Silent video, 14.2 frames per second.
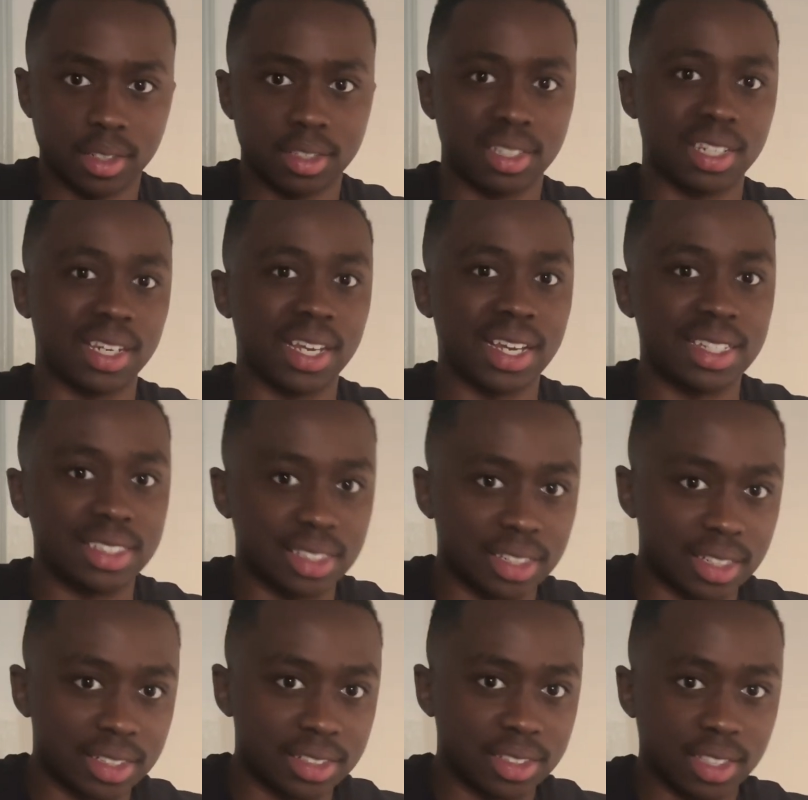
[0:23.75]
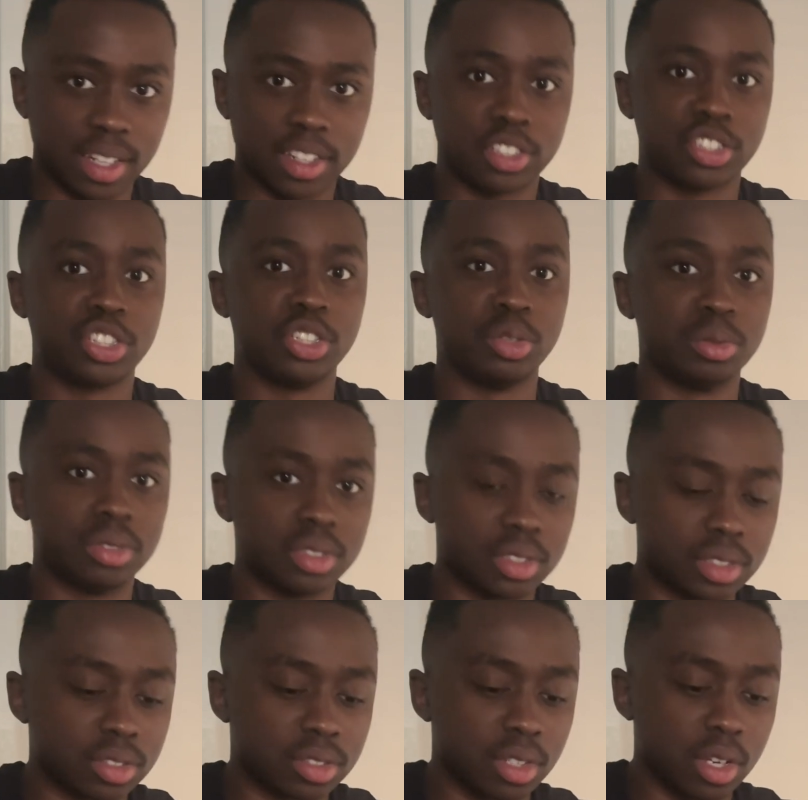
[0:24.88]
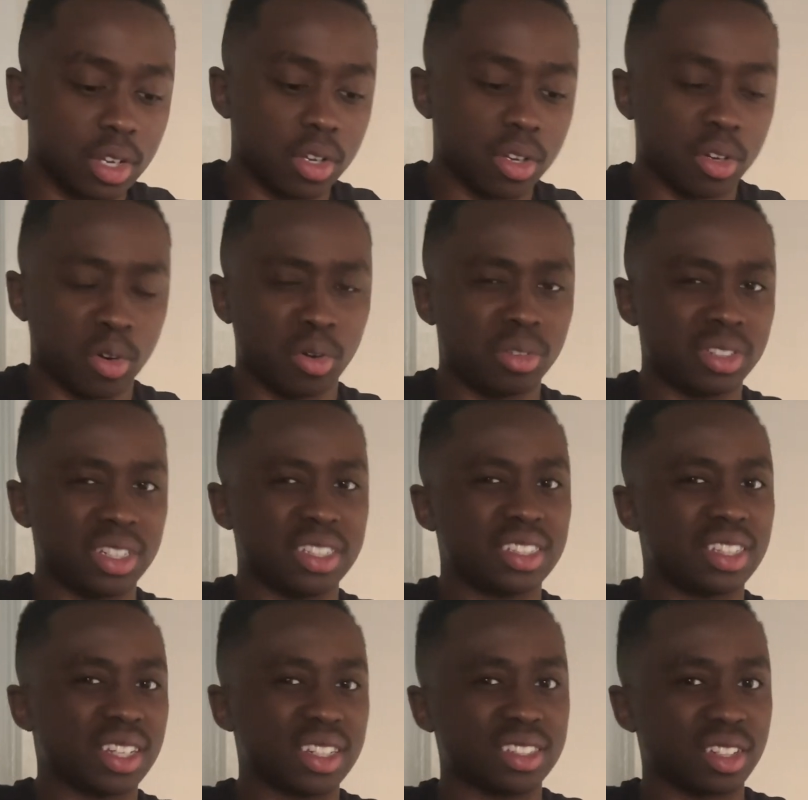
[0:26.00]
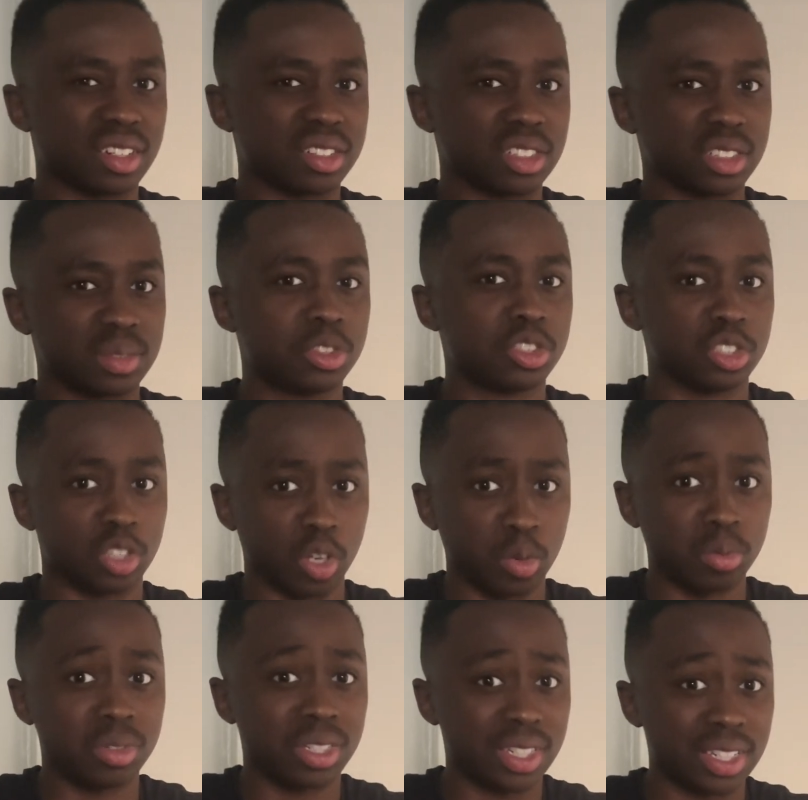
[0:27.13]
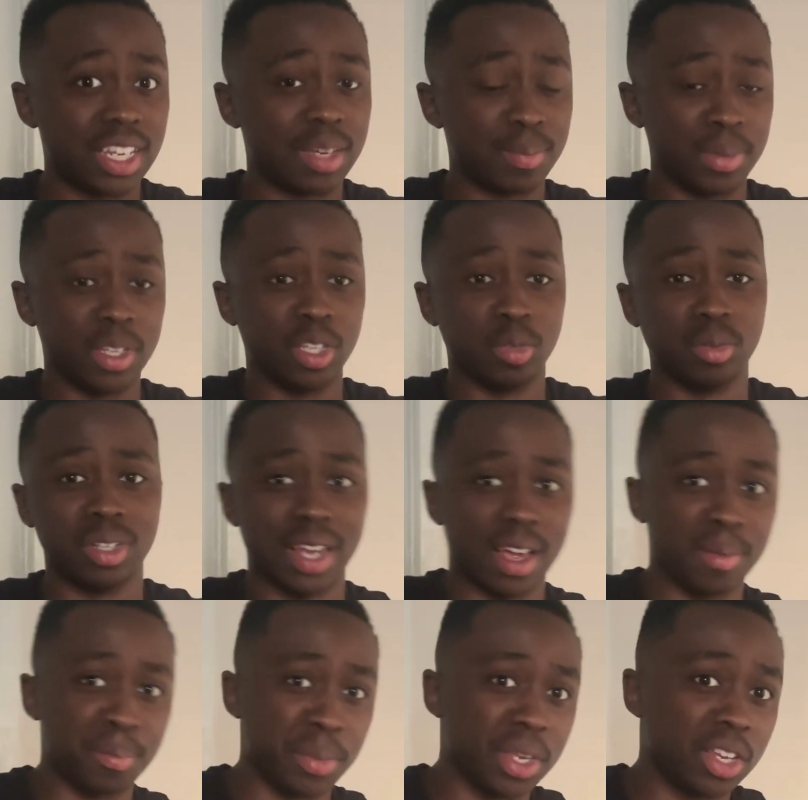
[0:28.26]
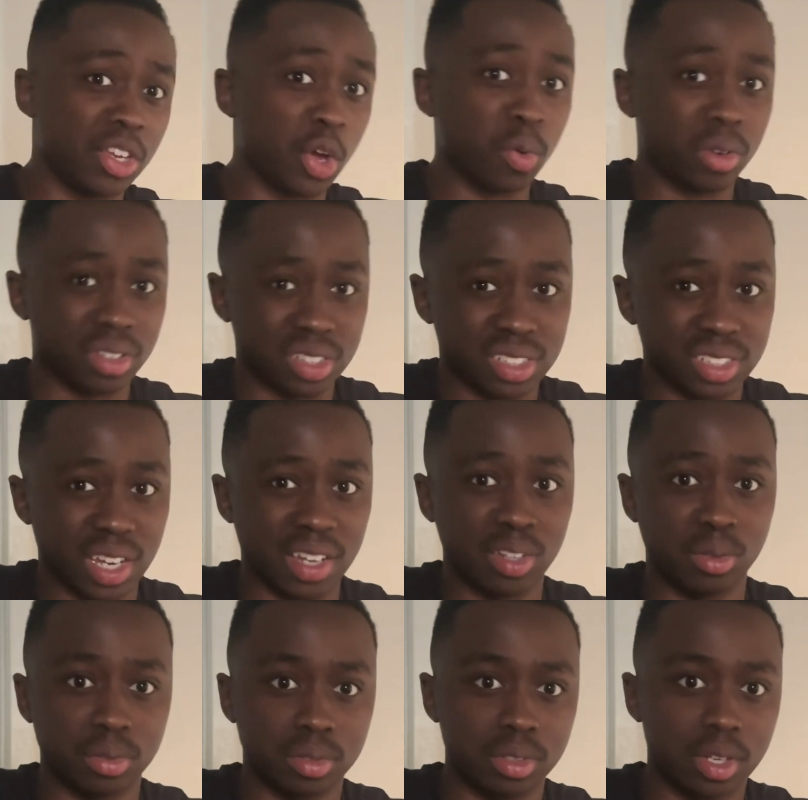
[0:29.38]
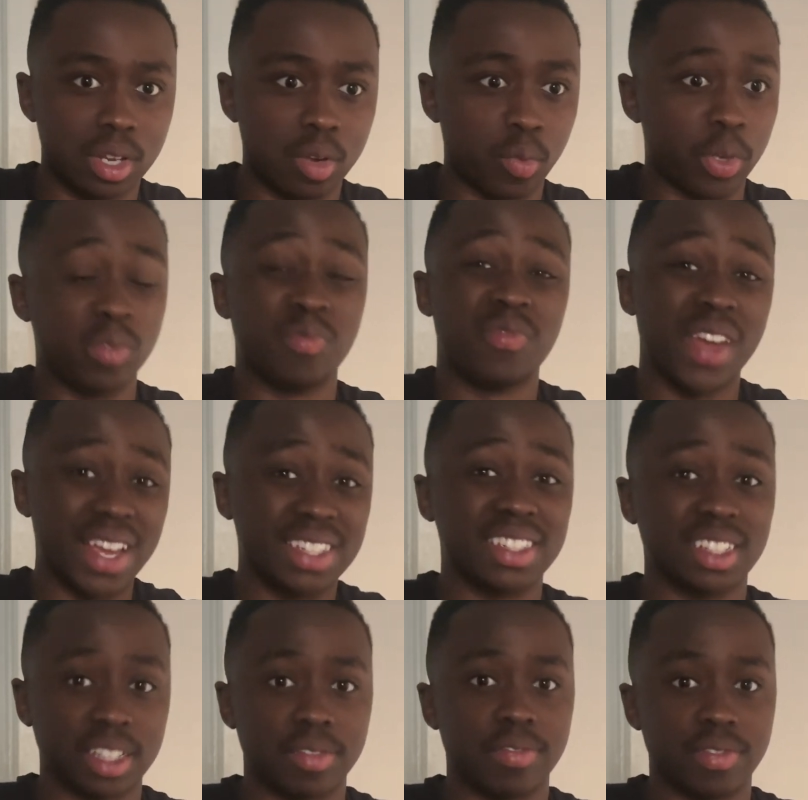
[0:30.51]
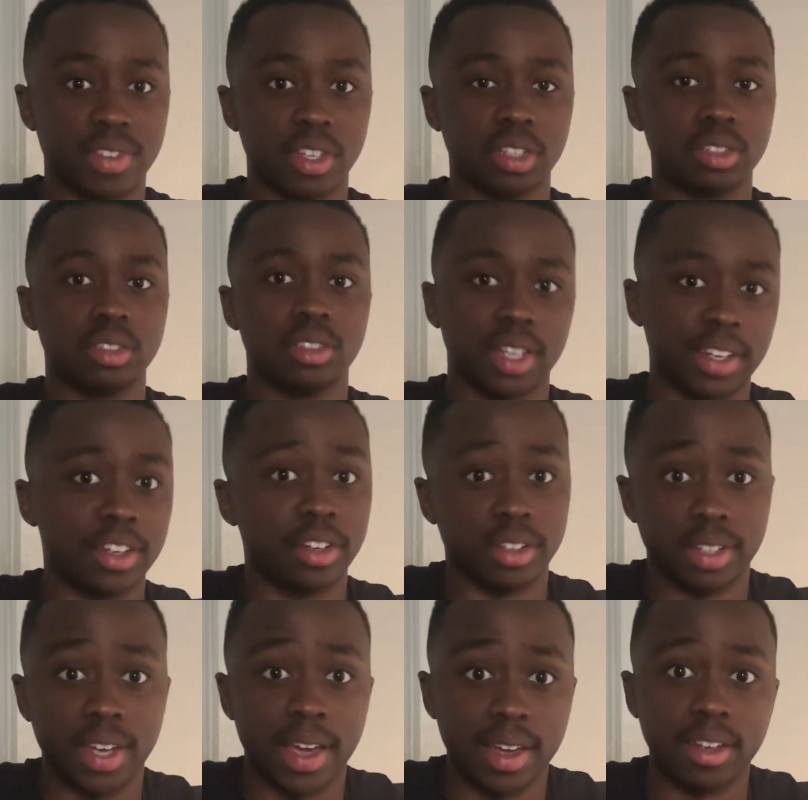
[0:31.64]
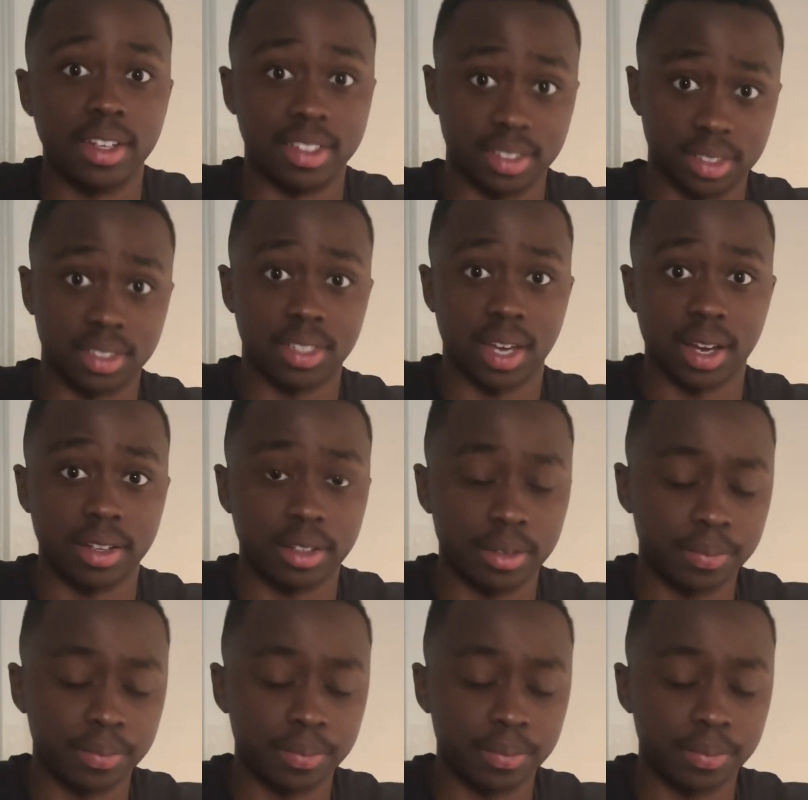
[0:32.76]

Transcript: The laziness, the excuses, all these things that are just slowly keeping you in that mediocre cycle where you basically feel like you're dead inside.